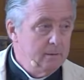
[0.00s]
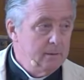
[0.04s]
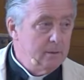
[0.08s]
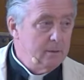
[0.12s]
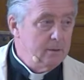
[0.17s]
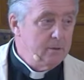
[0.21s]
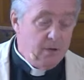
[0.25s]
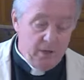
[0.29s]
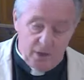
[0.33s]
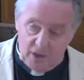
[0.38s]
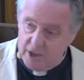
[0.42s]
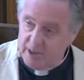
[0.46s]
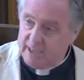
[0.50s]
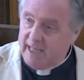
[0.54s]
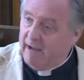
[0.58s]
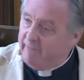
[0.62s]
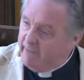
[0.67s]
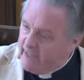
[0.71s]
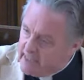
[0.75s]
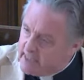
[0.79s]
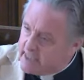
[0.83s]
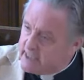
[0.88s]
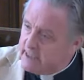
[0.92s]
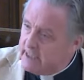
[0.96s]
Creatures have
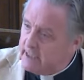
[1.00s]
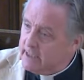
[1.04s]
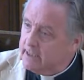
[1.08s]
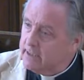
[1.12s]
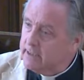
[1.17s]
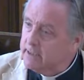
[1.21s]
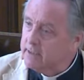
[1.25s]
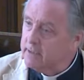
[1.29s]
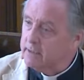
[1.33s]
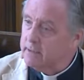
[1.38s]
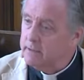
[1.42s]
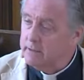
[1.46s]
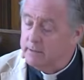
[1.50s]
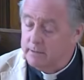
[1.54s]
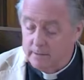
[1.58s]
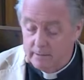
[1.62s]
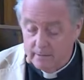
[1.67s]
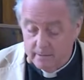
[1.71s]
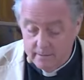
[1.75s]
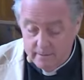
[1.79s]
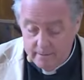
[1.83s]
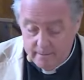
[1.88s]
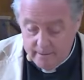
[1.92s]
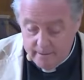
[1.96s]
instincts.
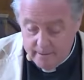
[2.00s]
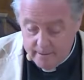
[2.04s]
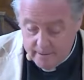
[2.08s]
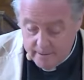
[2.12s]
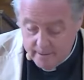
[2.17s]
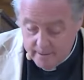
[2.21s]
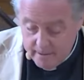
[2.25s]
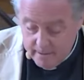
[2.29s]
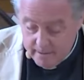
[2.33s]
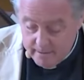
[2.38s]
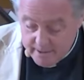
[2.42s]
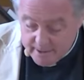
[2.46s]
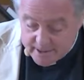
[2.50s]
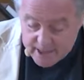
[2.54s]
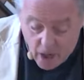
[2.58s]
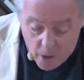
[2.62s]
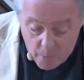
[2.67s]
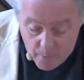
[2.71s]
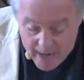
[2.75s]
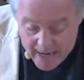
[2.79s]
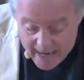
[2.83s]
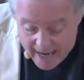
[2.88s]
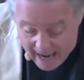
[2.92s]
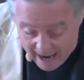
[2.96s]
So
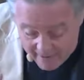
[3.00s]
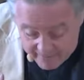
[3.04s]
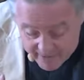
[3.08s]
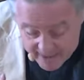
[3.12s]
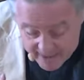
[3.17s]
we have